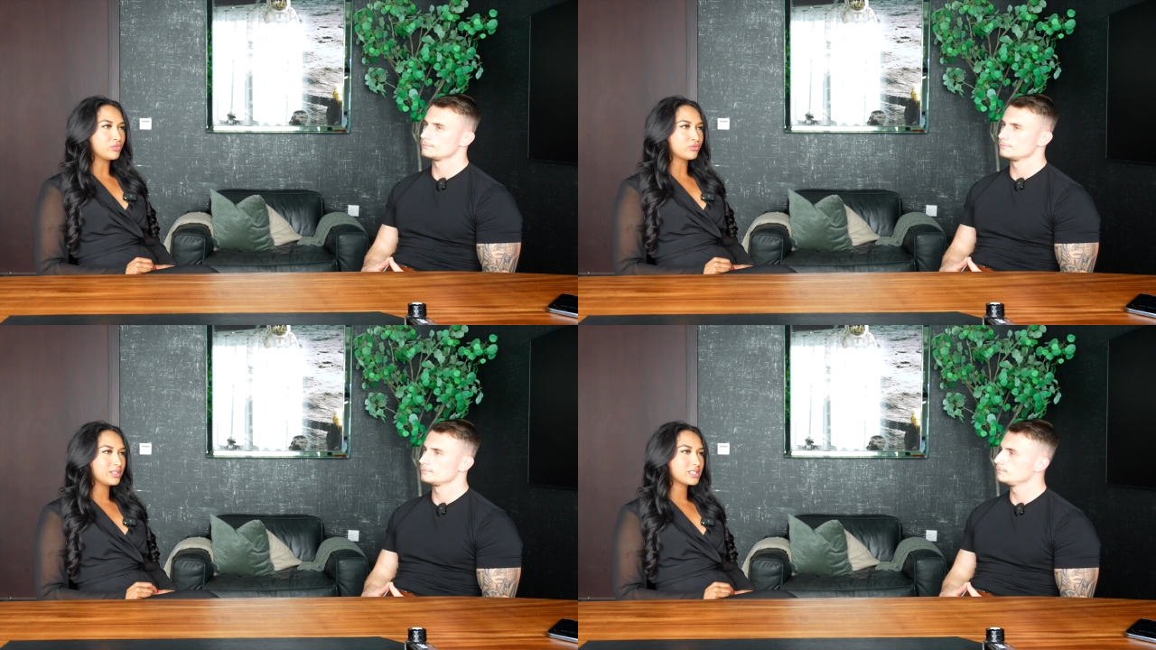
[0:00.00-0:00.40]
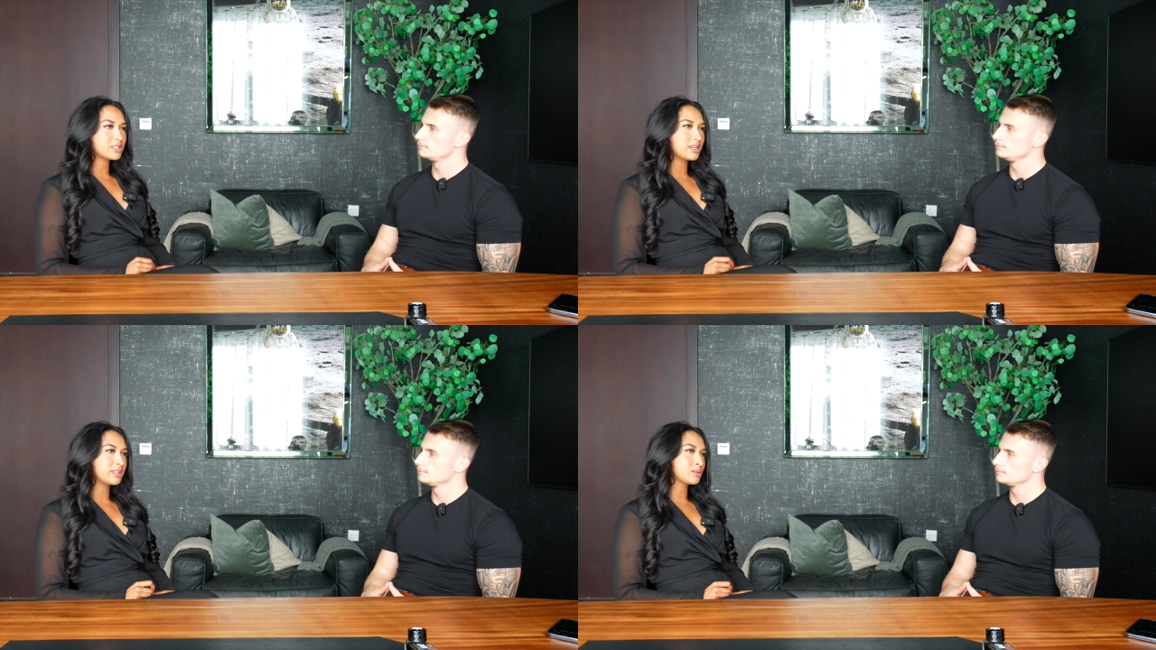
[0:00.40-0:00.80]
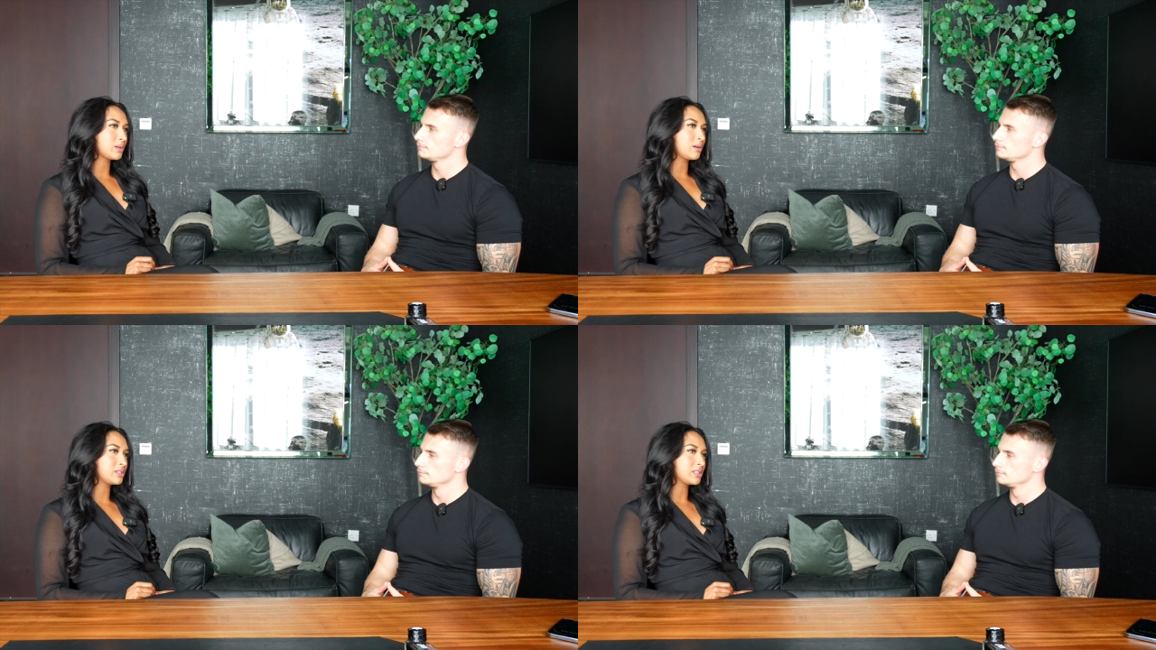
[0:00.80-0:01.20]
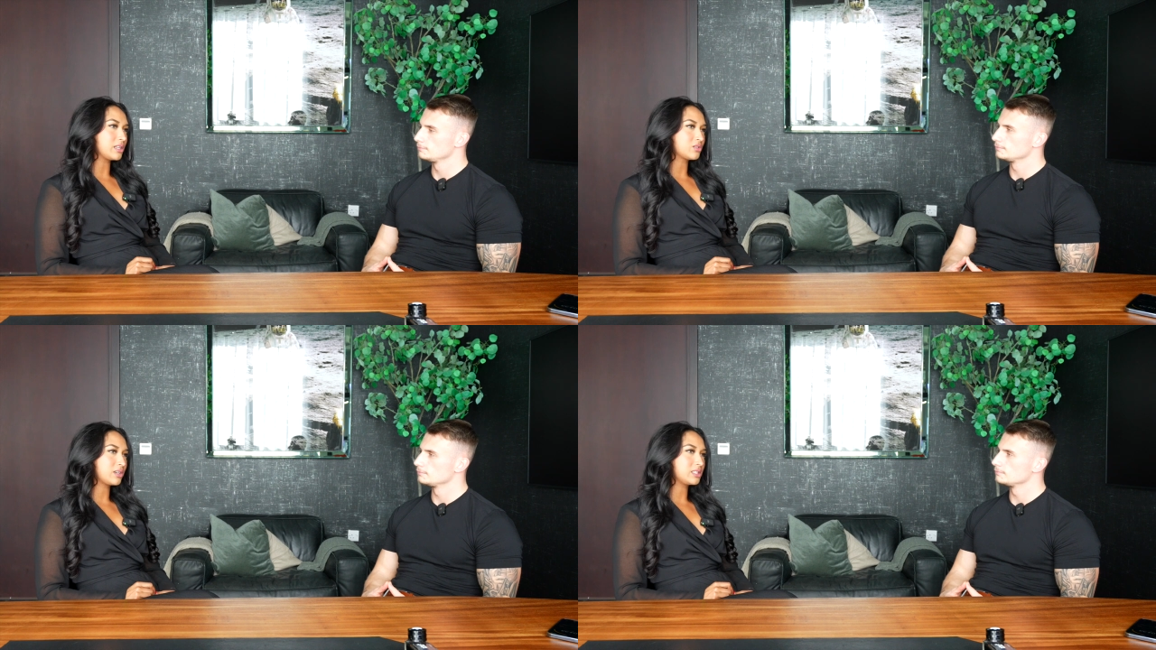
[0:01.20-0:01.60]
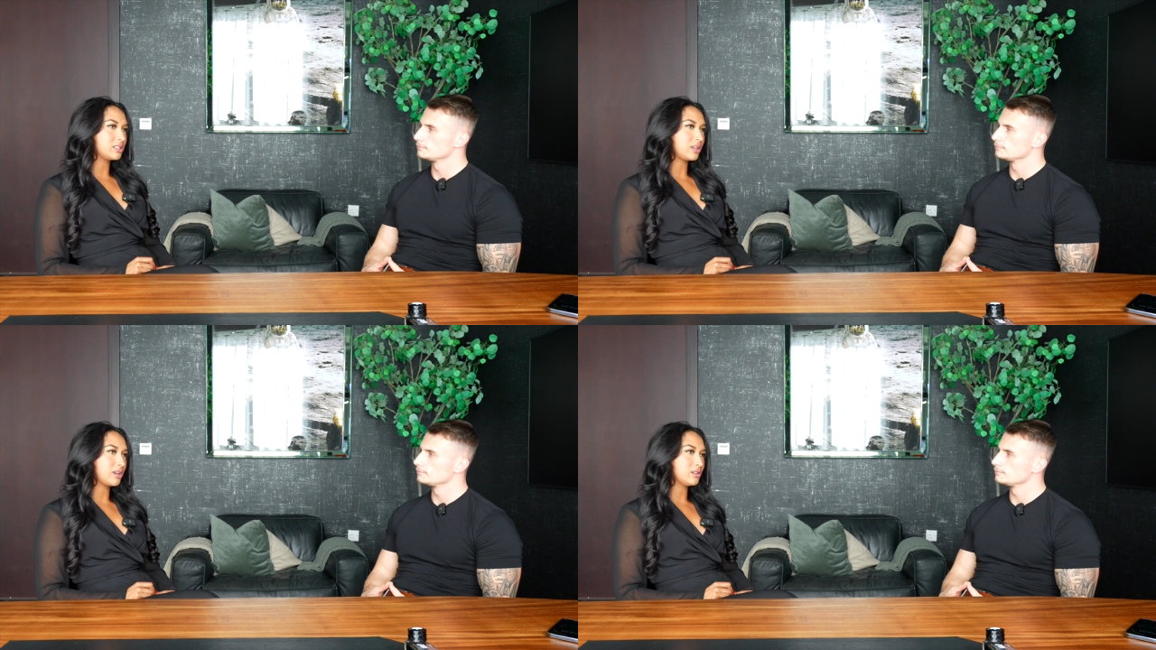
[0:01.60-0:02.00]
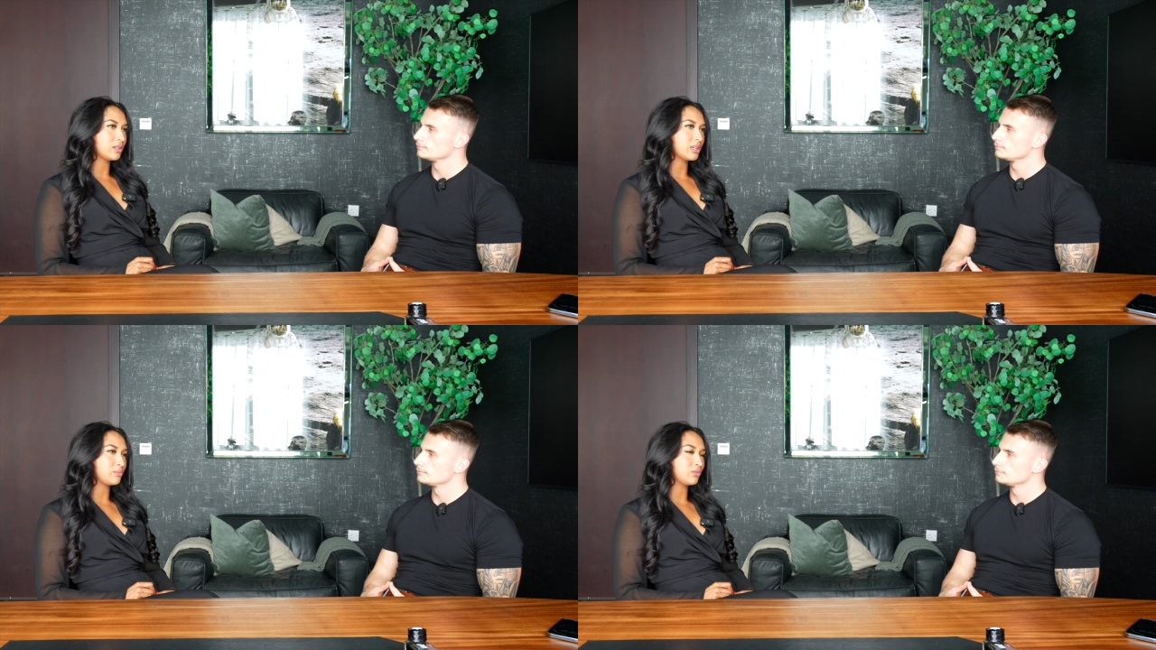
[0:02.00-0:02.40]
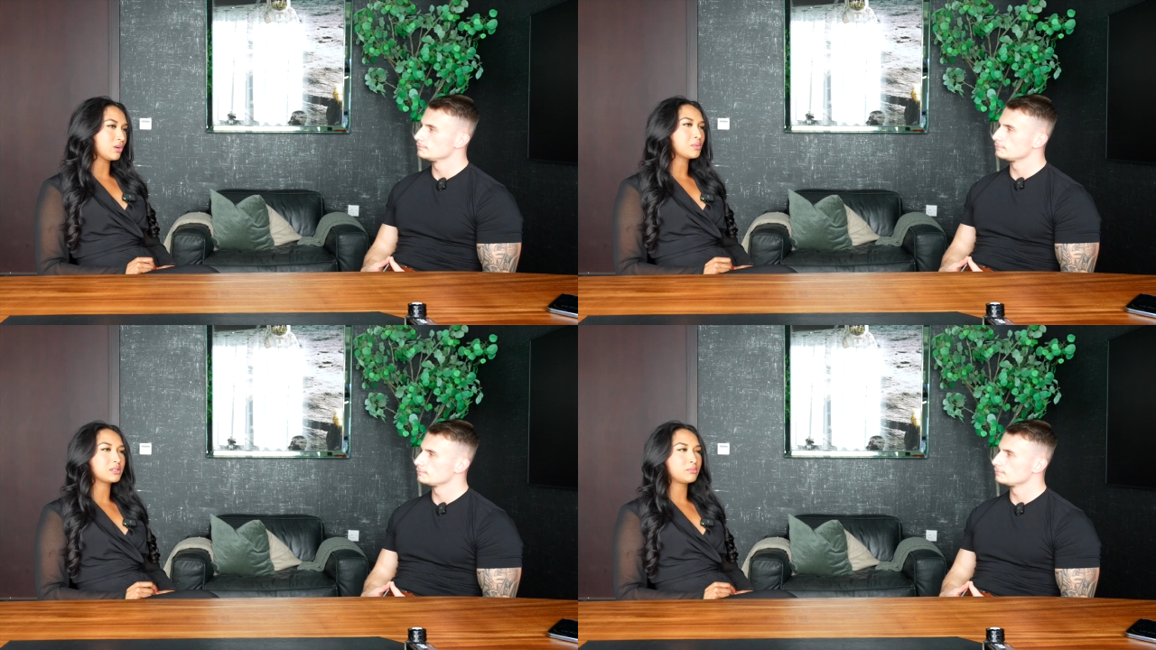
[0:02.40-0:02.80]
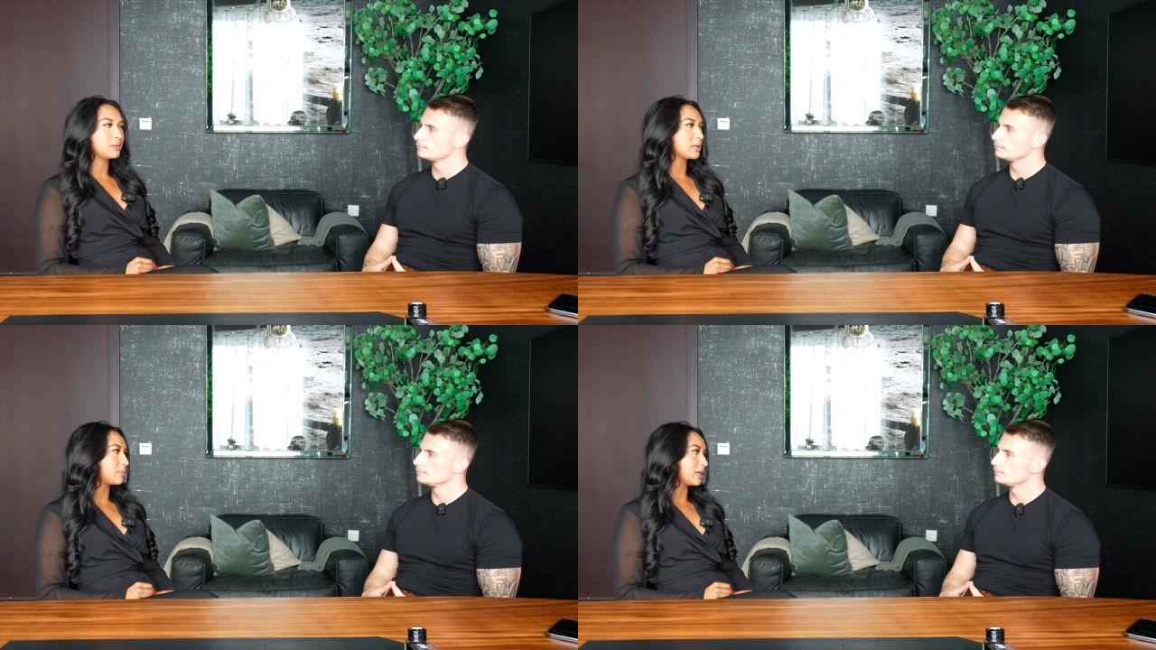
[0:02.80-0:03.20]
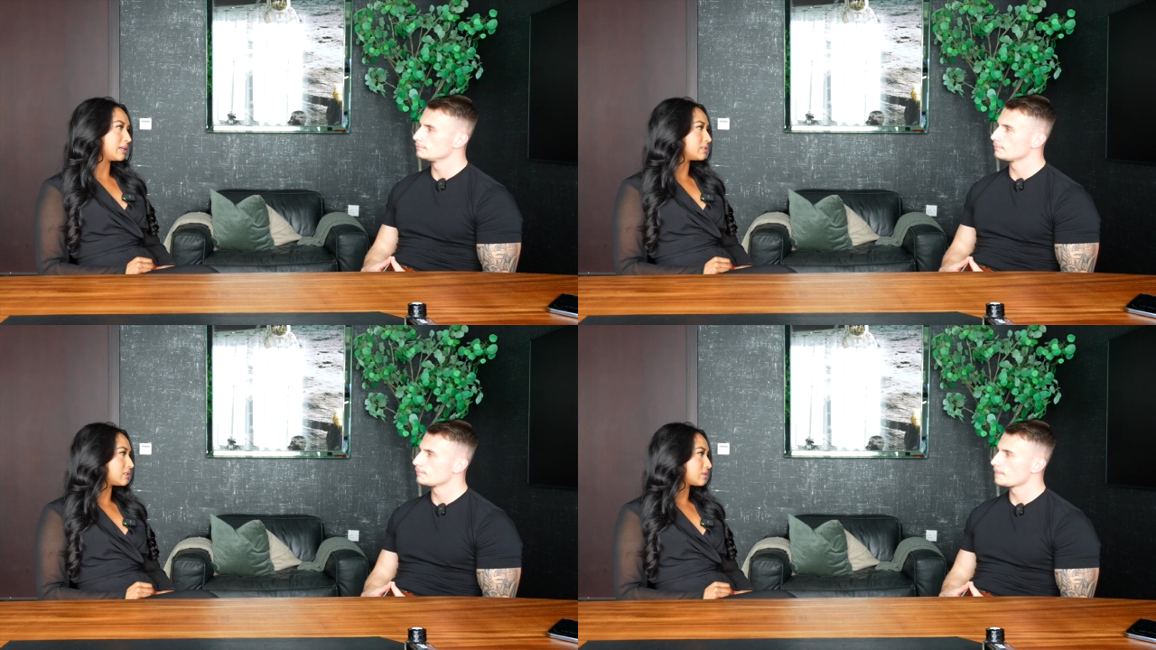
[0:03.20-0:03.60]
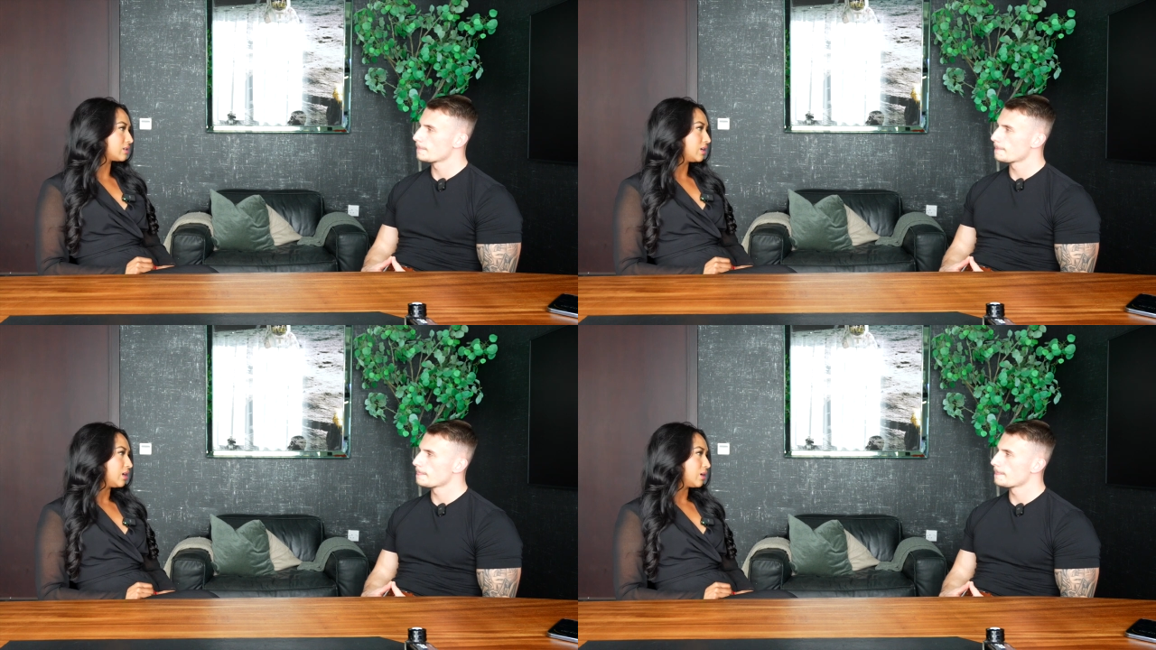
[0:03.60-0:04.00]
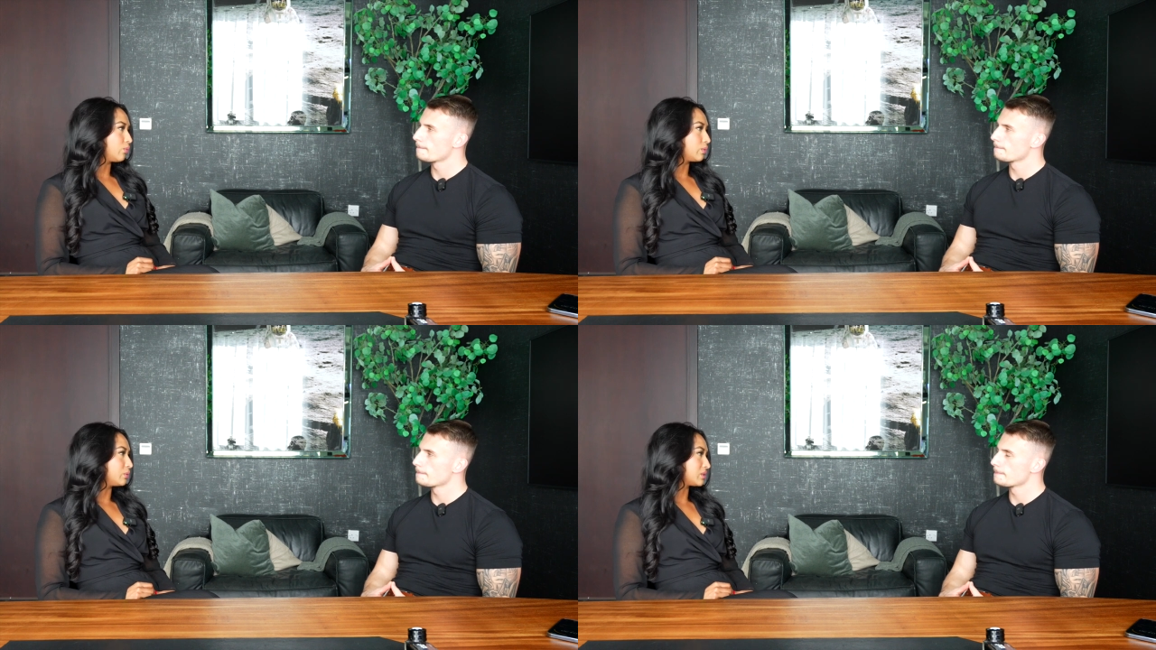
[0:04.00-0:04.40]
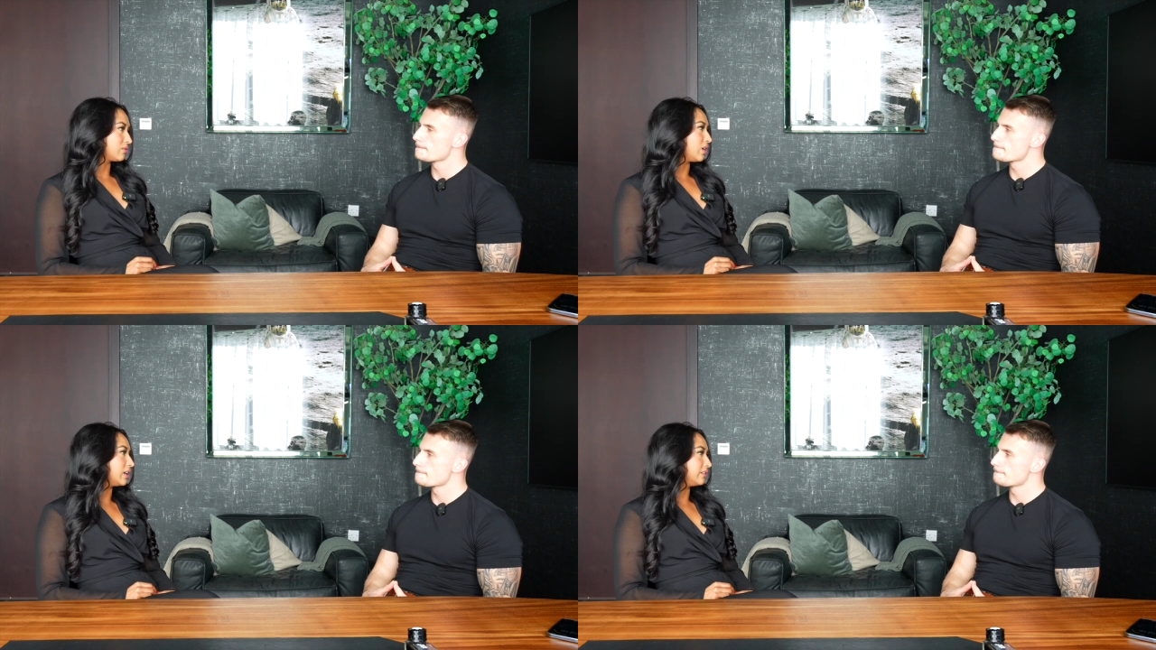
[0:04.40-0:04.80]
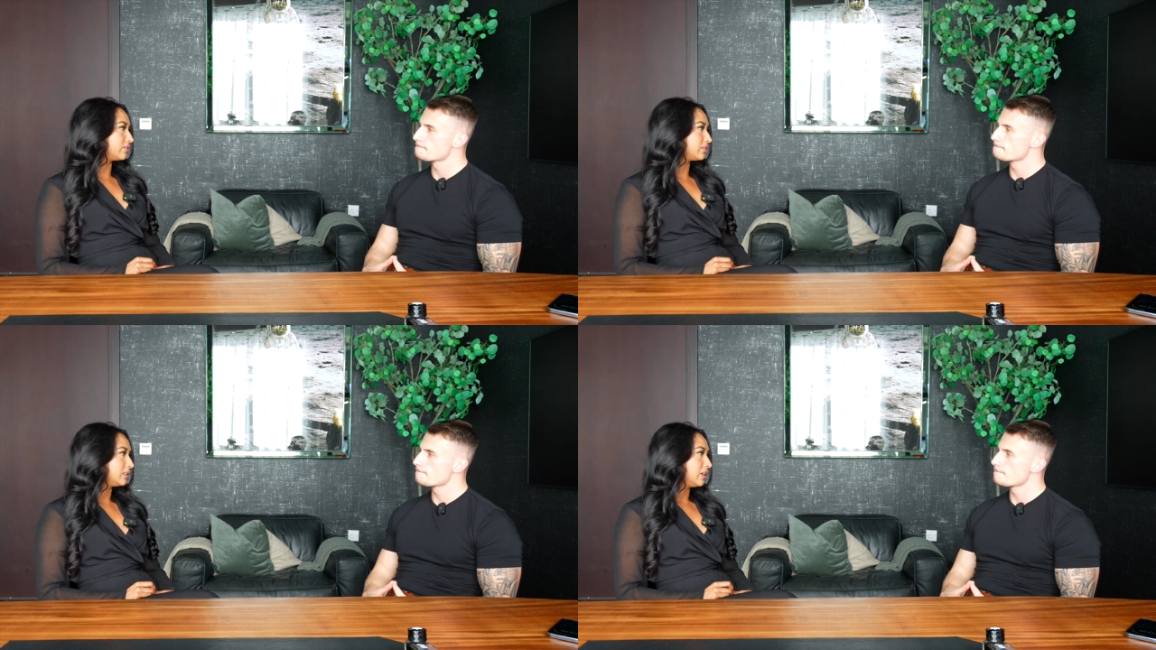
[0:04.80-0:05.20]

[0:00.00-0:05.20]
Speaker 1: Real estate is becoming saturated here, don't get me wrong, but the big players will survive.